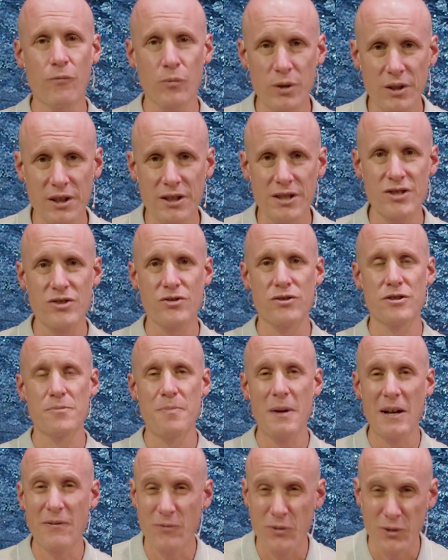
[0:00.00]
really
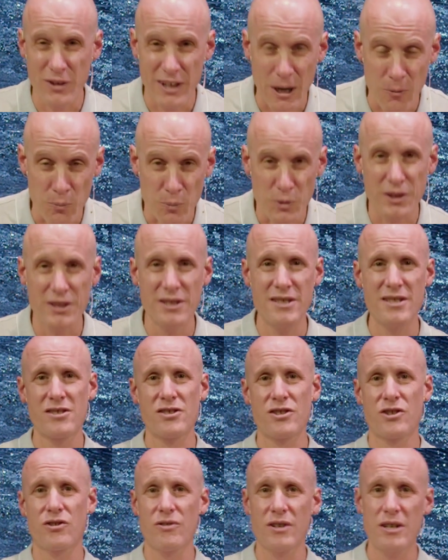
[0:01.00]
disrespectful, that I really
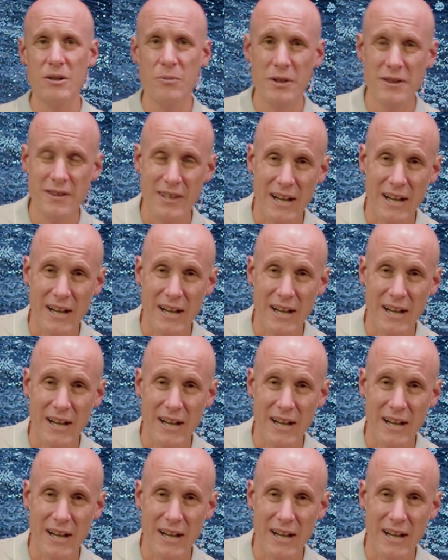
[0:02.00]
disagree with,